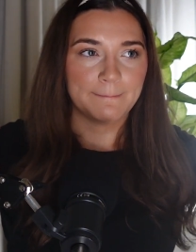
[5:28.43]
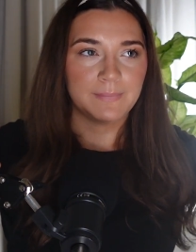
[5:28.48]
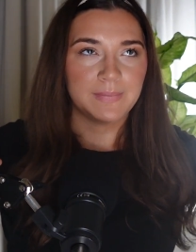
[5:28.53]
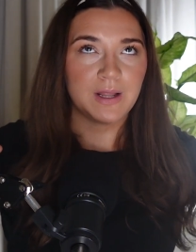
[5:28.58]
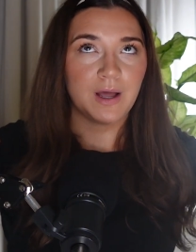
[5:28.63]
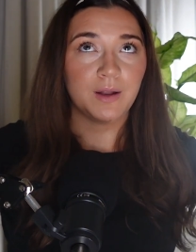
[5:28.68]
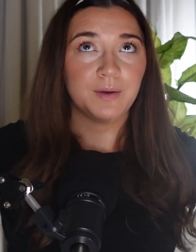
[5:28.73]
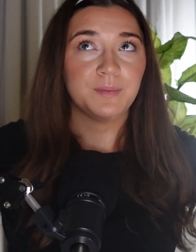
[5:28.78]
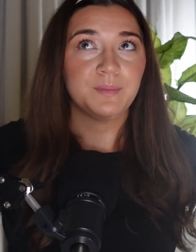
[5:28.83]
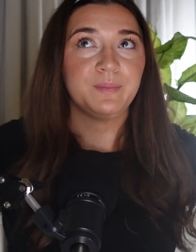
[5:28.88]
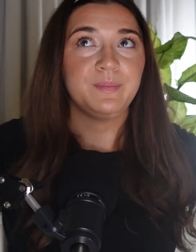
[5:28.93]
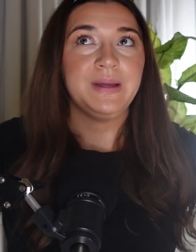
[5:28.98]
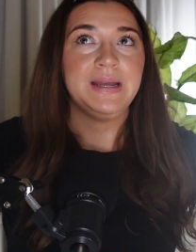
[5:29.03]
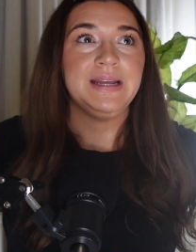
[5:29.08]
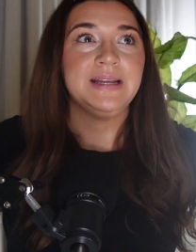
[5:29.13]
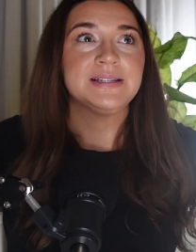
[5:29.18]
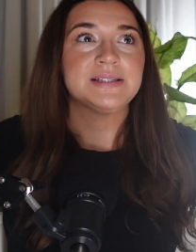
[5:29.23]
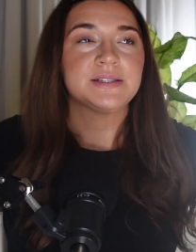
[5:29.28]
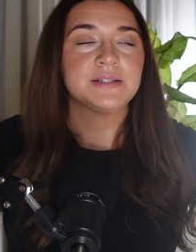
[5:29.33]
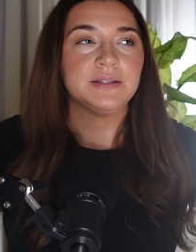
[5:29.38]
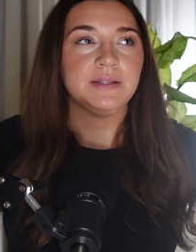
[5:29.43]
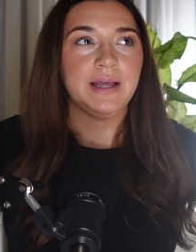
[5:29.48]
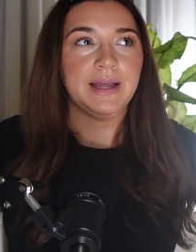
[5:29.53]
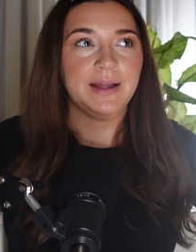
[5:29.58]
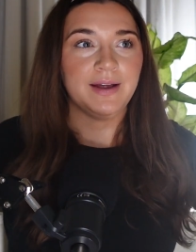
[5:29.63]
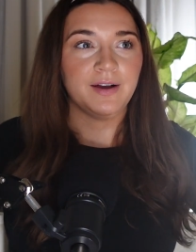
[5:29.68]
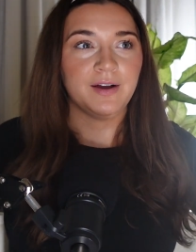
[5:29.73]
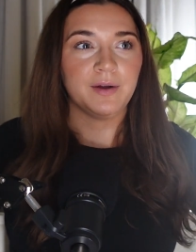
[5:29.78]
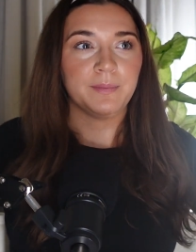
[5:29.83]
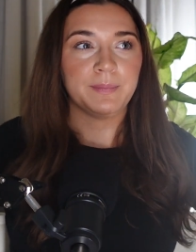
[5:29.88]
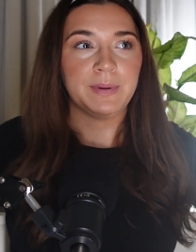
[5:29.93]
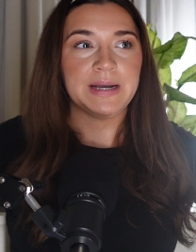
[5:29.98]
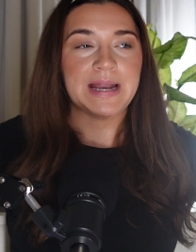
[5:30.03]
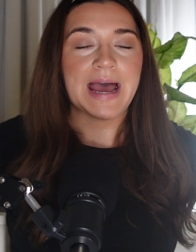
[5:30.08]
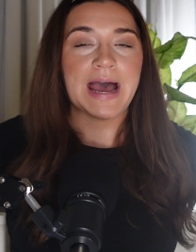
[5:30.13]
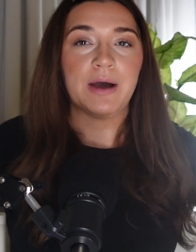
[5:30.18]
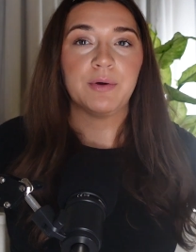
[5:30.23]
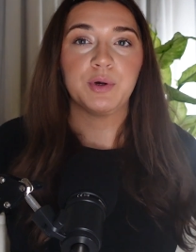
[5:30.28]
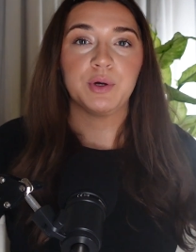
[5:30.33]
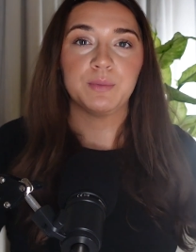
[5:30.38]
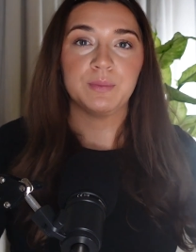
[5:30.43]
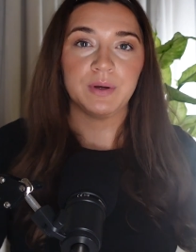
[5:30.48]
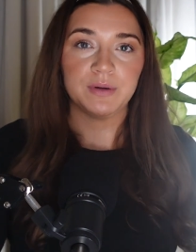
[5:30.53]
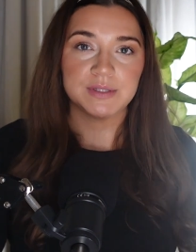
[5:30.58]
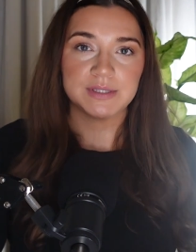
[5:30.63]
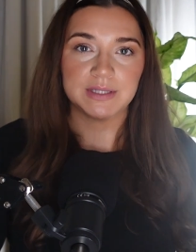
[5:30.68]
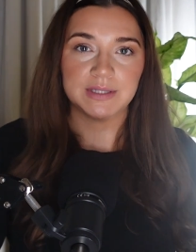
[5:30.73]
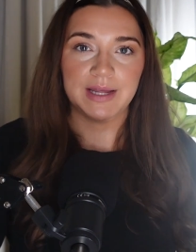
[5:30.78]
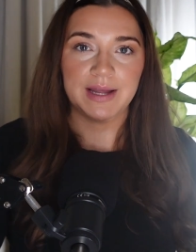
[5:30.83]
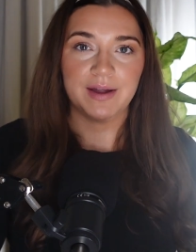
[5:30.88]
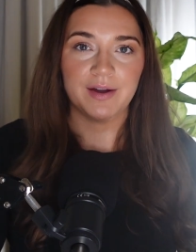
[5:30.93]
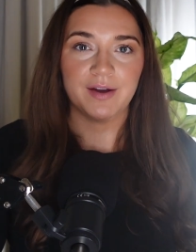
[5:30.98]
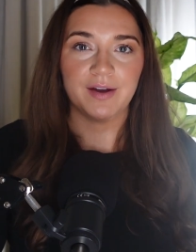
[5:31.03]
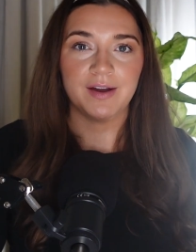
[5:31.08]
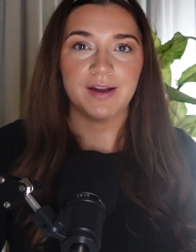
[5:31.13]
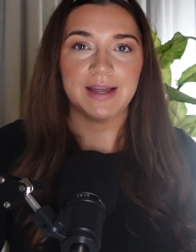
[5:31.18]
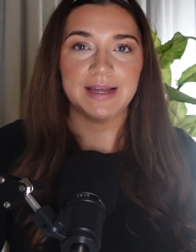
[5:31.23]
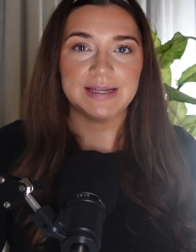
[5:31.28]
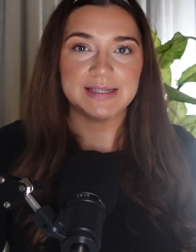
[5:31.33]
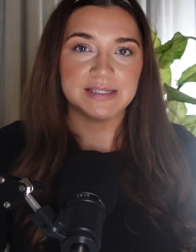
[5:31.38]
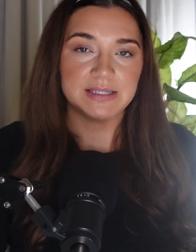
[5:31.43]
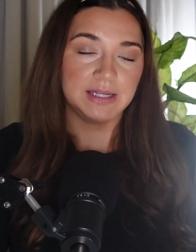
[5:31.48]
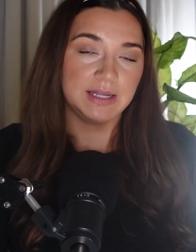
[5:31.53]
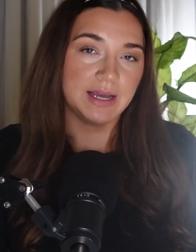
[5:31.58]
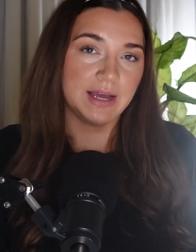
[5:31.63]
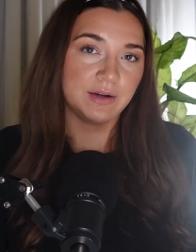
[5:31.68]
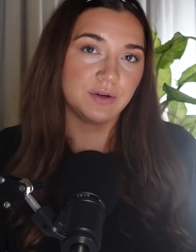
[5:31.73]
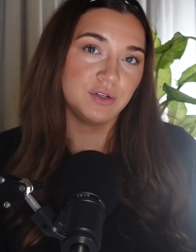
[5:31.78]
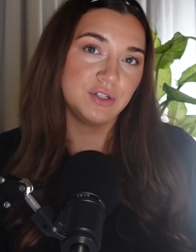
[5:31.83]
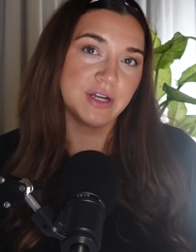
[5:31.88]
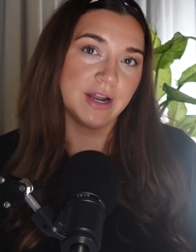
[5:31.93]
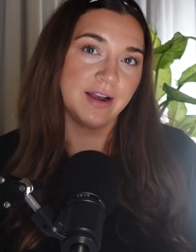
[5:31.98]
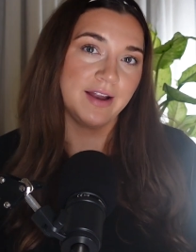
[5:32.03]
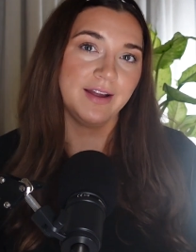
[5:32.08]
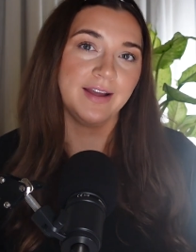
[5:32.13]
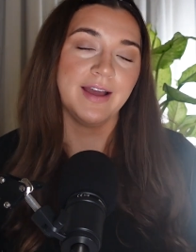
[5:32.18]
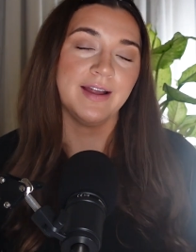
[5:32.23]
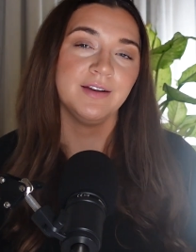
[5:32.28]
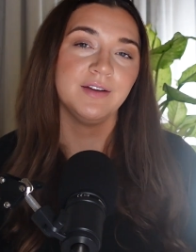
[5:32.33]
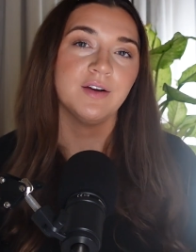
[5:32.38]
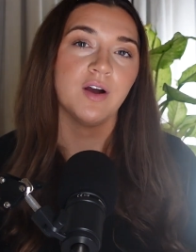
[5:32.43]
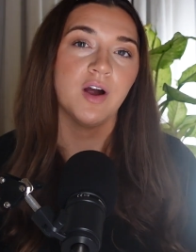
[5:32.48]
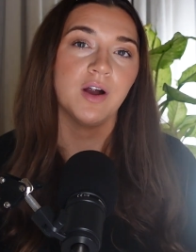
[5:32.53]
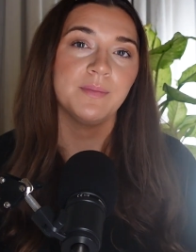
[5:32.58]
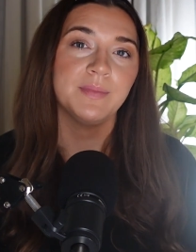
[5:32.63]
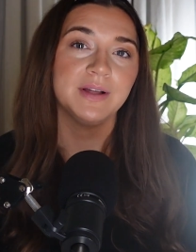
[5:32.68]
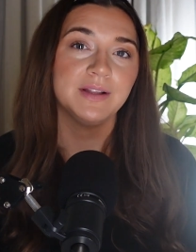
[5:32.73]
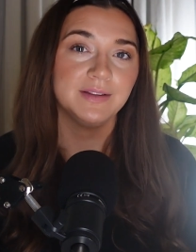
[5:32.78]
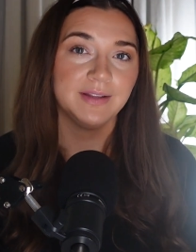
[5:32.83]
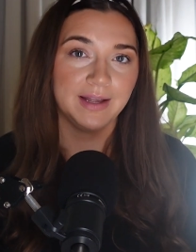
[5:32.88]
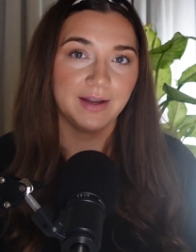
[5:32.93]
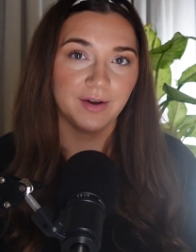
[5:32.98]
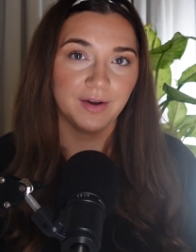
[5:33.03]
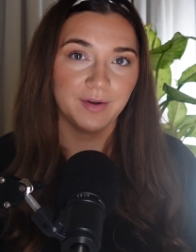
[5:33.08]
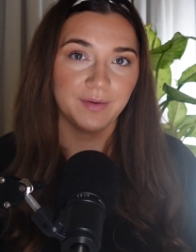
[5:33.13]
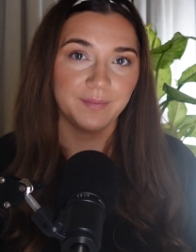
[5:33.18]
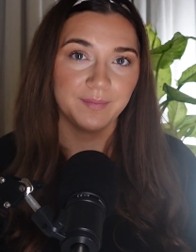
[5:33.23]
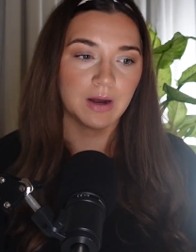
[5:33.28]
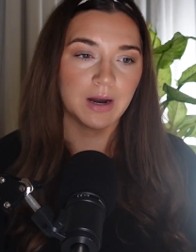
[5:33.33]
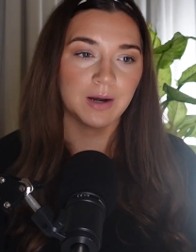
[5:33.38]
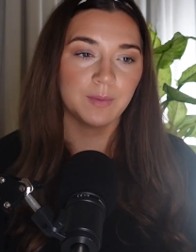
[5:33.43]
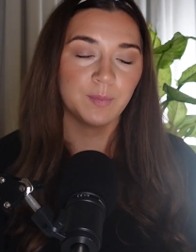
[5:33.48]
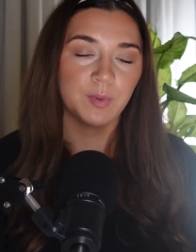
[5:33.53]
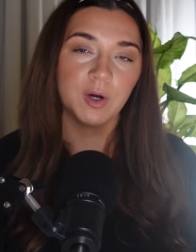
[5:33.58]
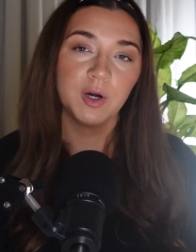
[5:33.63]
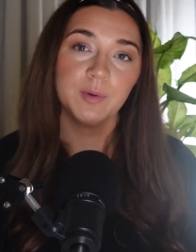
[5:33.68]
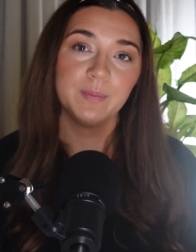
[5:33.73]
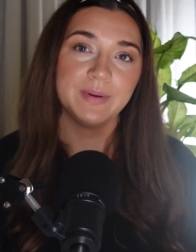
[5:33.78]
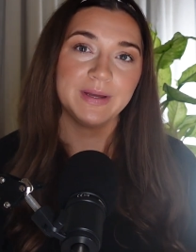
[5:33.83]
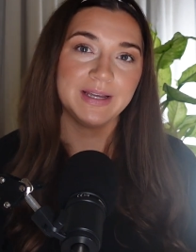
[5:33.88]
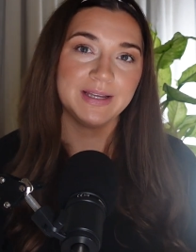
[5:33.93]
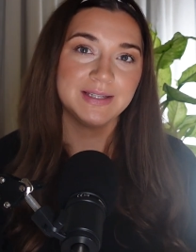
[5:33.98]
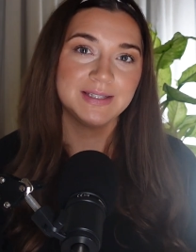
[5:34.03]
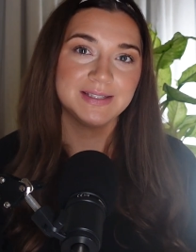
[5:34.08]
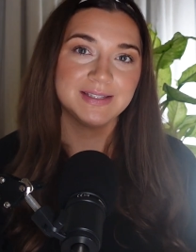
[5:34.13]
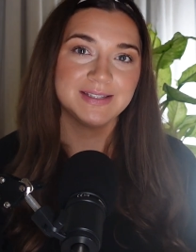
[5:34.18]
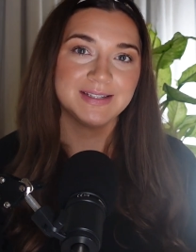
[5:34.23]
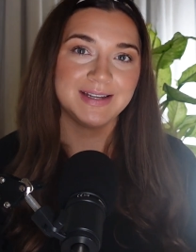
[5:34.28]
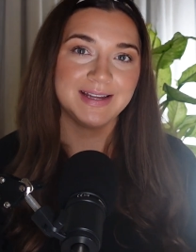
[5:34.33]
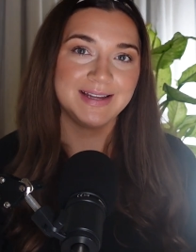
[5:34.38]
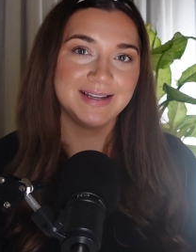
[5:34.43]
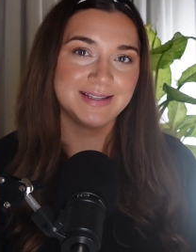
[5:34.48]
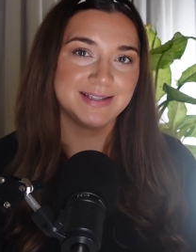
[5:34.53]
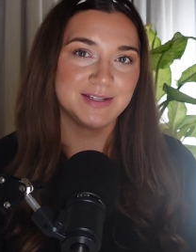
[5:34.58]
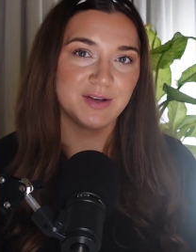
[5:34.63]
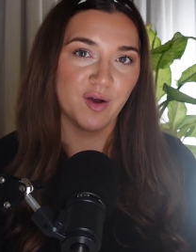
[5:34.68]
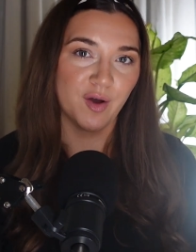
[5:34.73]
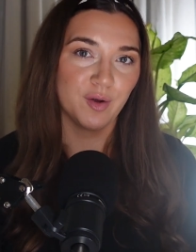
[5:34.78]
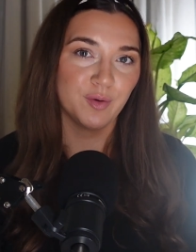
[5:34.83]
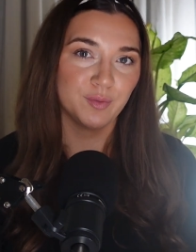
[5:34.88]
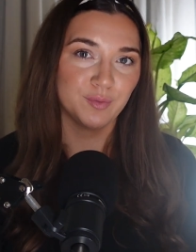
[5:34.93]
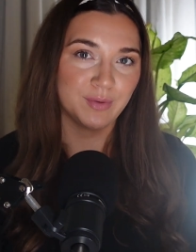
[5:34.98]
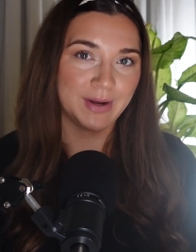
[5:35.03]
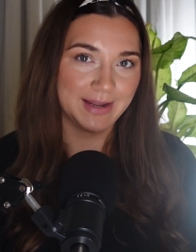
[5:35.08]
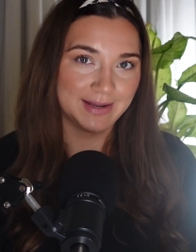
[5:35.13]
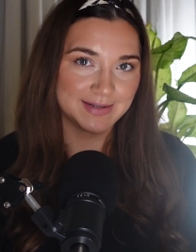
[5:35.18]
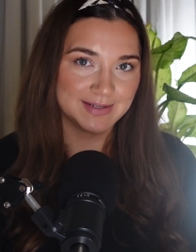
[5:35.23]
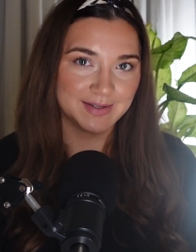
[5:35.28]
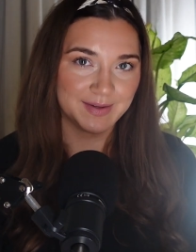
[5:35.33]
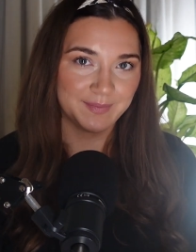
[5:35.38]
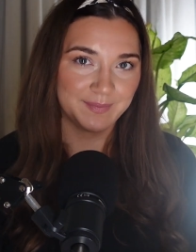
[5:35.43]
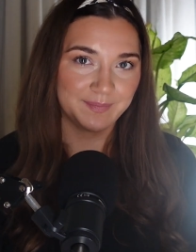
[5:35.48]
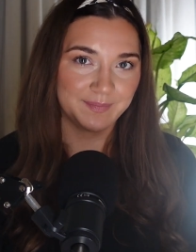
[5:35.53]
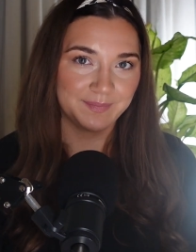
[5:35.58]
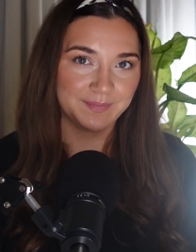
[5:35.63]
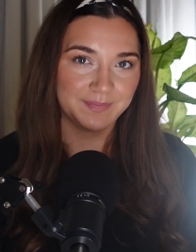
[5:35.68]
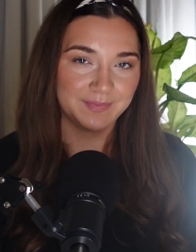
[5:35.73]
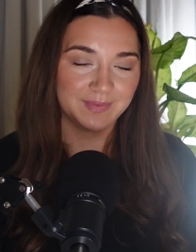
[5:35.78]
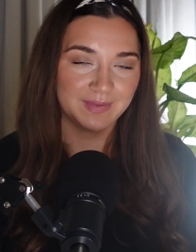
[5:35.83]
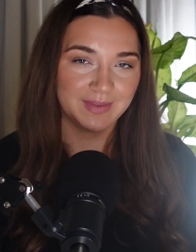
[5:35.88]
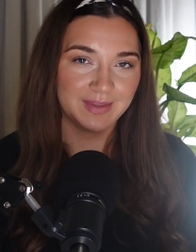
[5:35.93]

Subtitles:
not biggest layer, but outermost layer is the energetic and karmic layer. Our purpose is not random.